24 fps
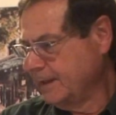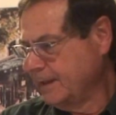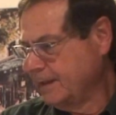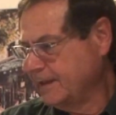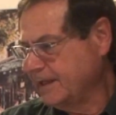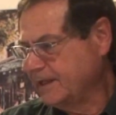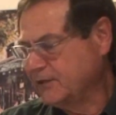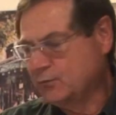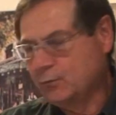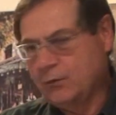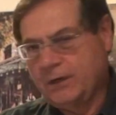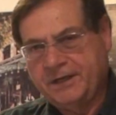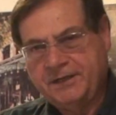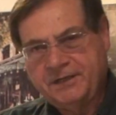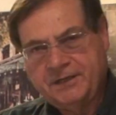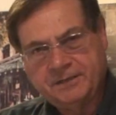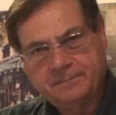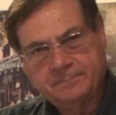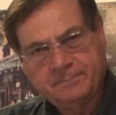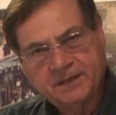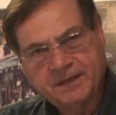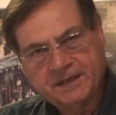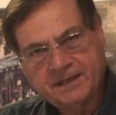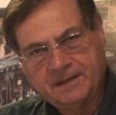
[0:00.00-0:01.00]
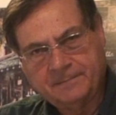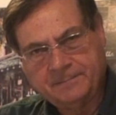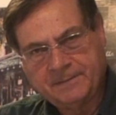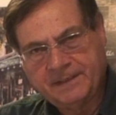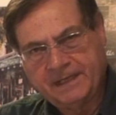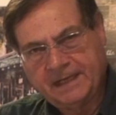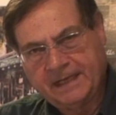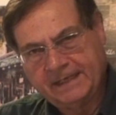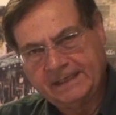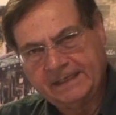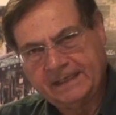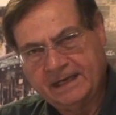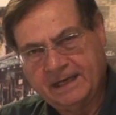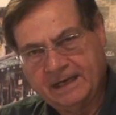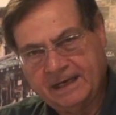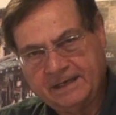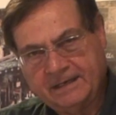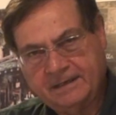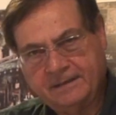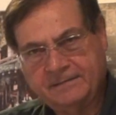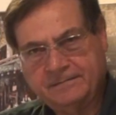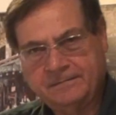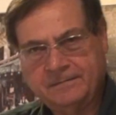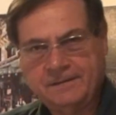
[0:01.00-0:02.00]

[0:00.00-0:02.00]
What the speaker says: That's why you can pick up an i9